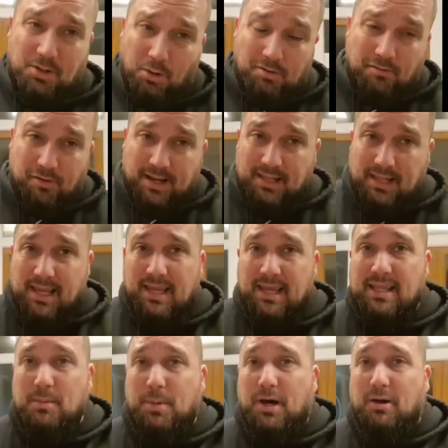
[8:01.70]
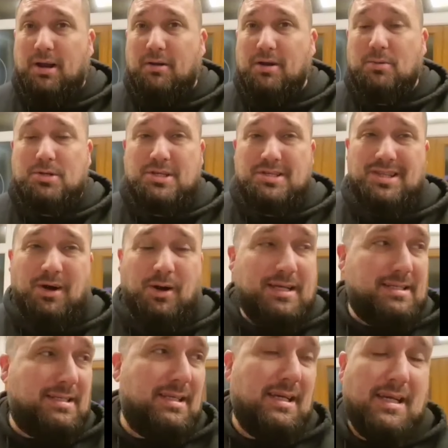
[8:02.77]
dog friendly in the bar area, which is
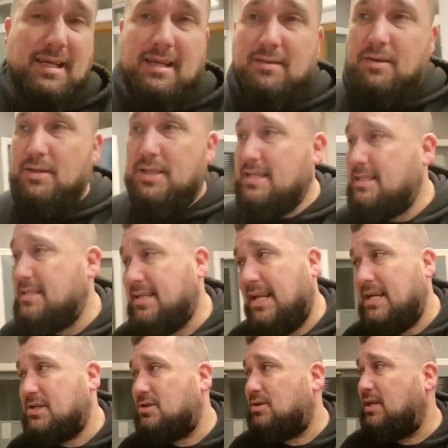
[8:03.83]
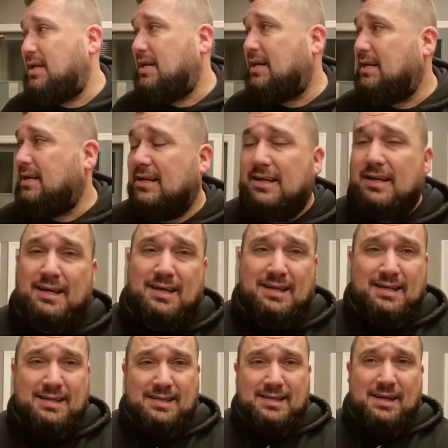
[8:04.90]
nice. But decent selection on the
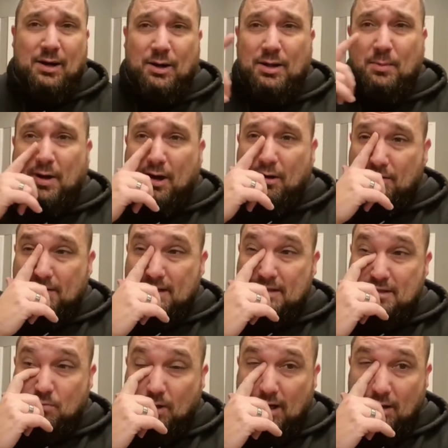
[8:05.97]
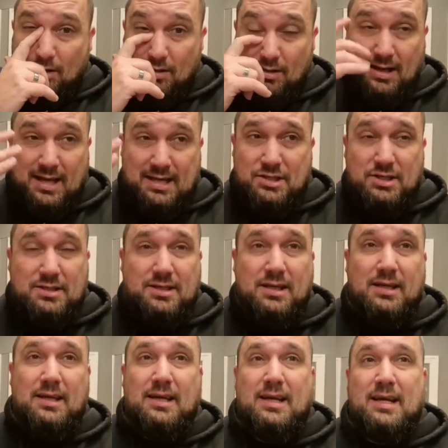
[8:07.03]
bar and things as well. It's
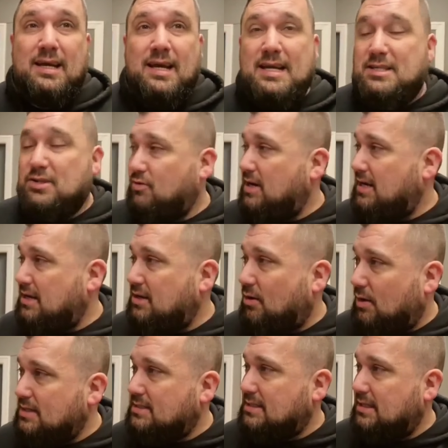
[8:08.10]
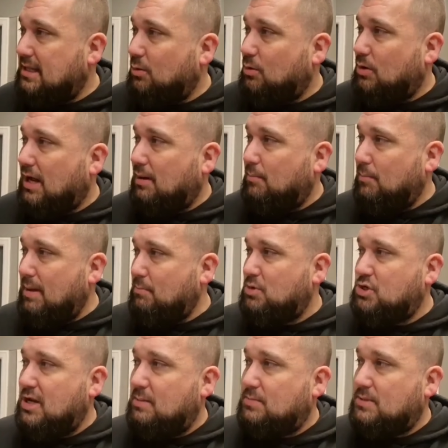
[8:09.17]
a really nice little club.
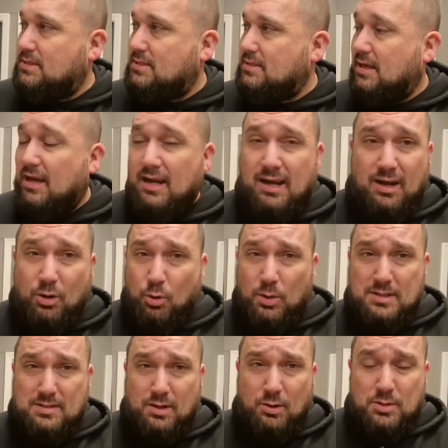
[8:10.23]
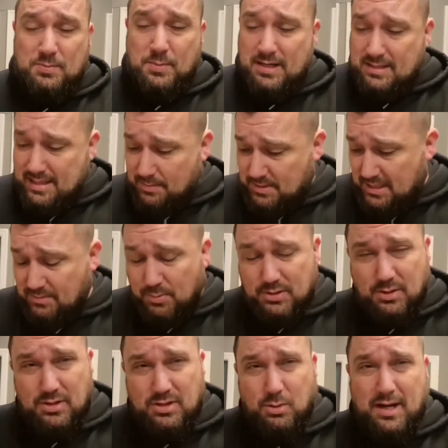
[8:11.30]
Memberships, always been accepted
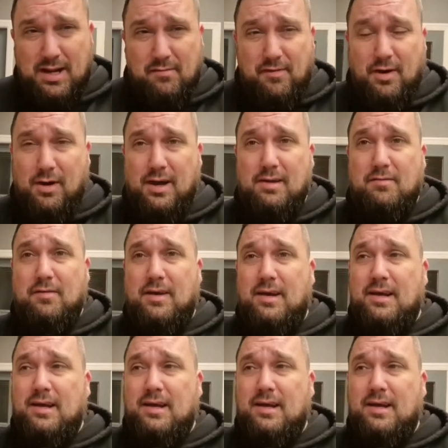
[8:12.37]
between £25